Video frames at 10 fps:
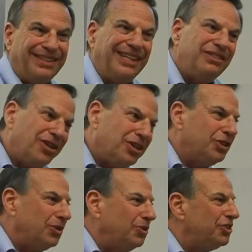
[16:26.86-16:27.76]
Now, talk
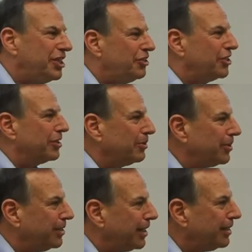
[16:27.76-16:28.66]
shows in general
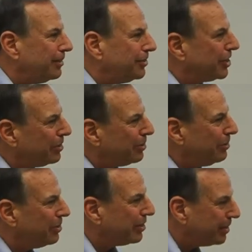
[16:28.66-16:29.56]
are not generally
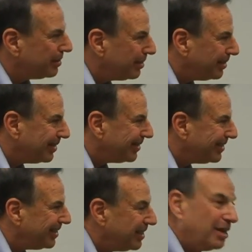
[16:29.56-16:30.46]
with us.
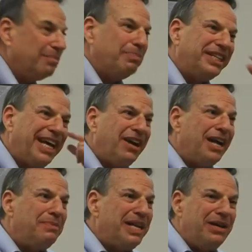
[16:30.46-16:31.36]
But get
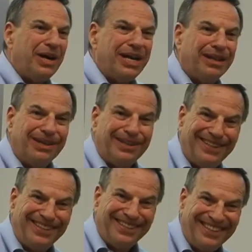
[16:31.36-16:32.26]
on them anyway.
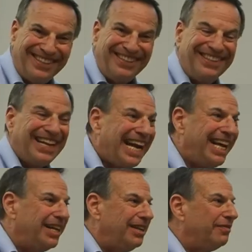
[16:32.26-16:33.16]

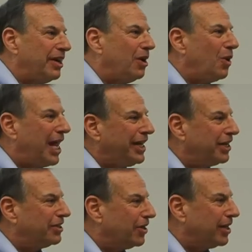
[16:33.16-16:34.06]
And if they don't like you
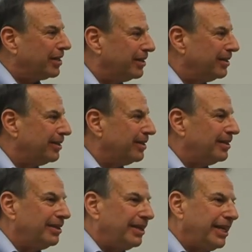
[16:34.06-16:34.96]
to talk,
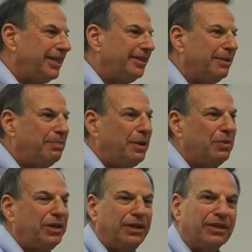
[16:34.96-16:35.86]
any 10
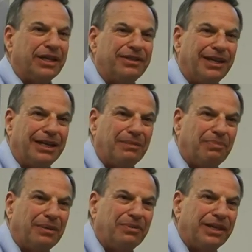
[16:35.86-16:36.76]
people here can tie up
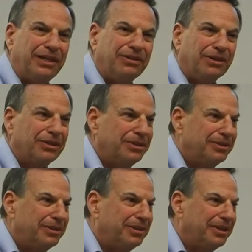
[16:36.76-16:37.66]
probably any talk show
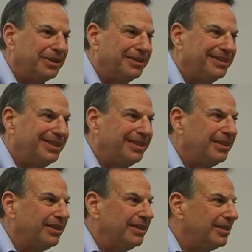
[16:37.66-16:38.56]
in America.
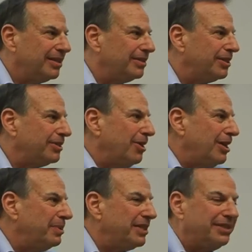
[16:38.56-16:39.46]
Just call
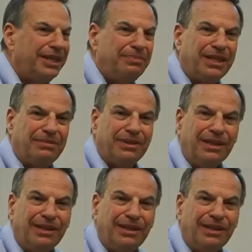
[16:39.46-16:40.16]
them at the same time.